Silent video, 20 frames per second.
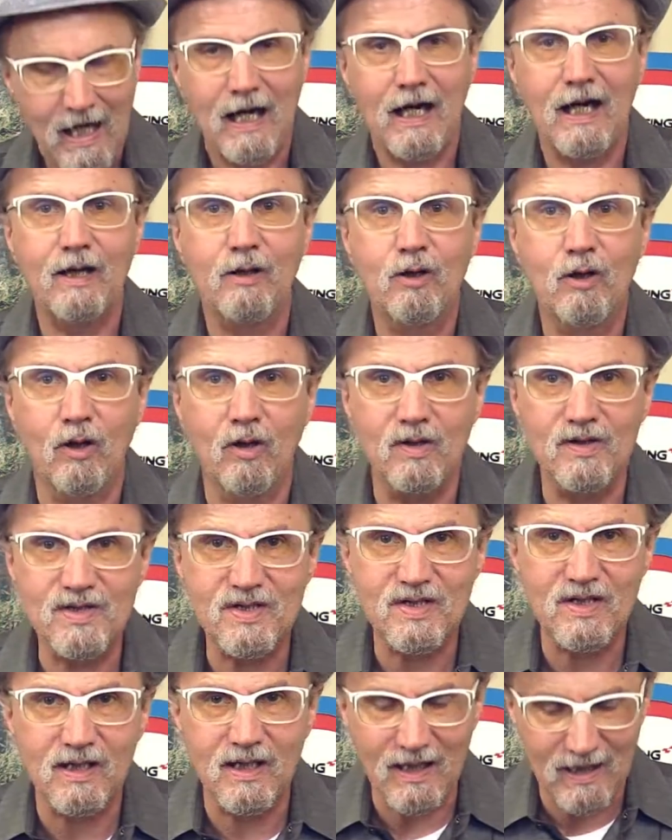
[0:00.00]
I call
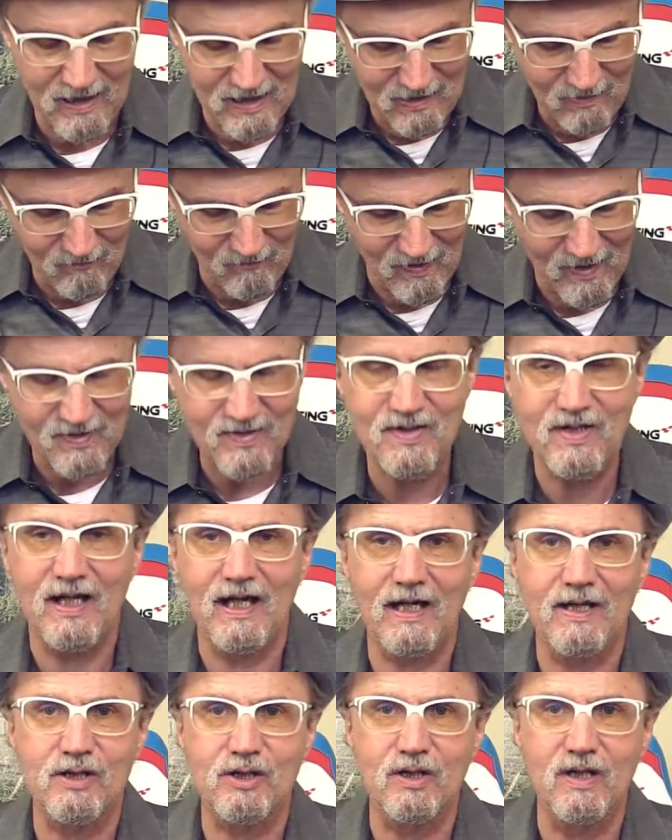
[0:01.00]
this little device
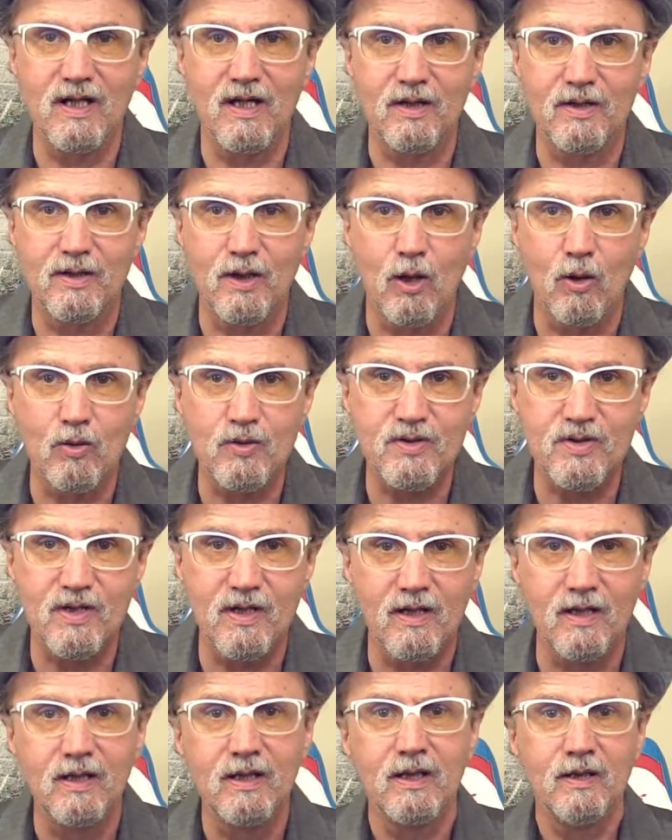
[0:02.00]
here actually a
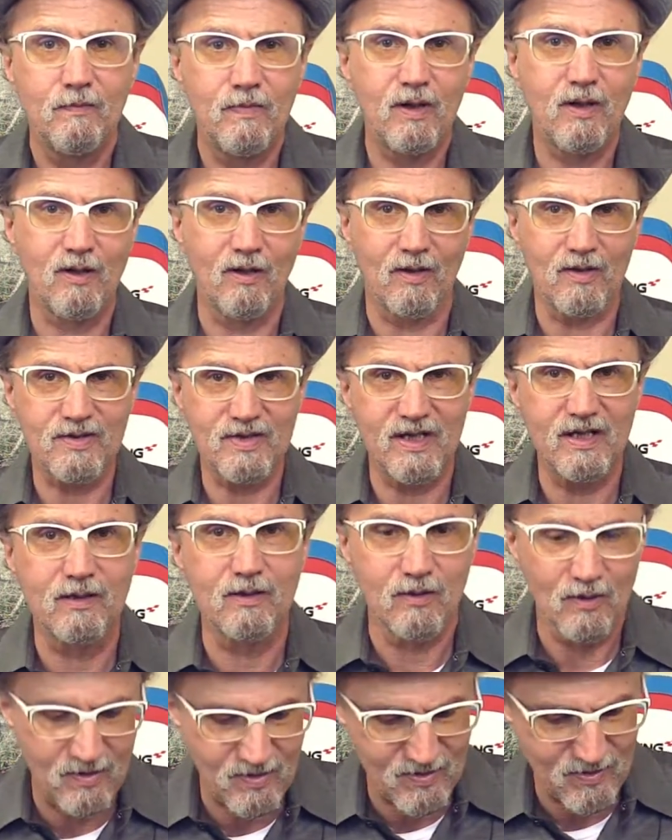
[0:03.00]
toaster because it
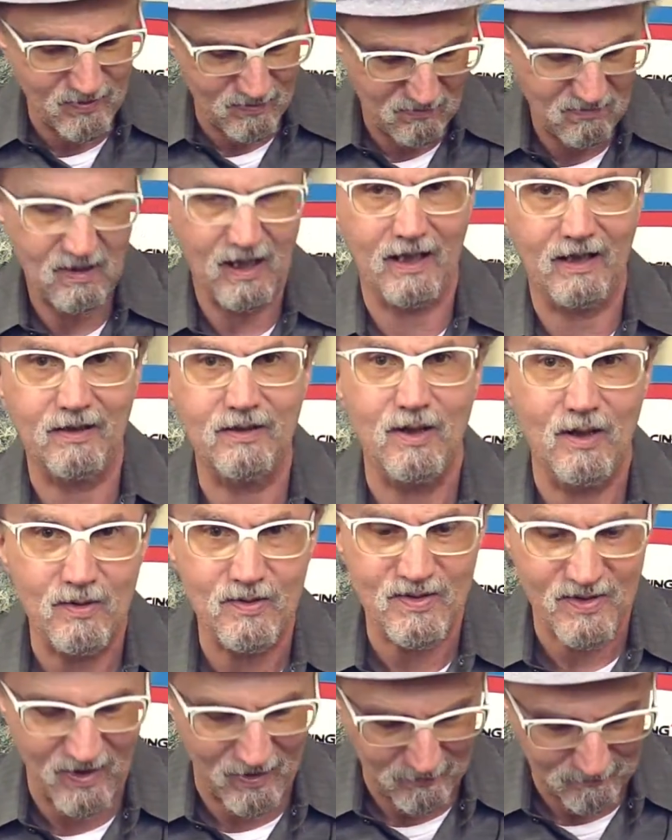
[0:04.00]
looks like a
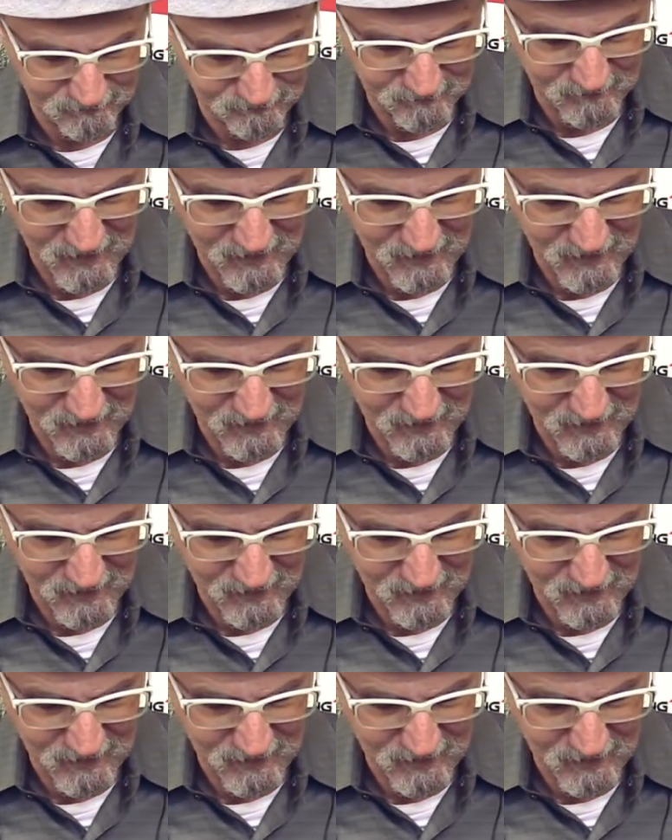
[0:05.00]
toaster.